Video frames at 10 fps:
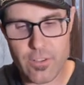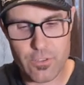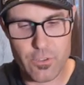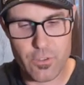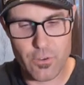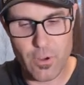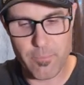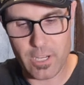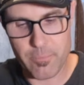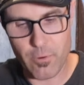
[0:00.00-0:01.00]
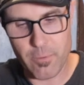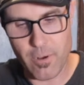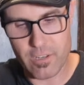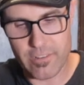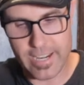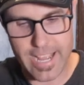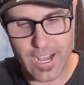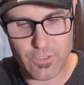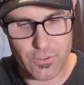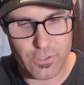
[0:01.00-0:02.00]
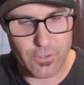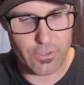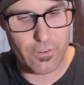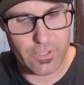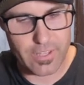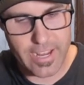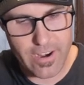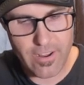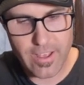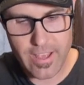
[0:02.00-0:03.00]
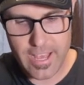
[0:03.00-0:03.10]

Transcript: It's two, I'm not gonna pull them all out right now. So there's two screws in there.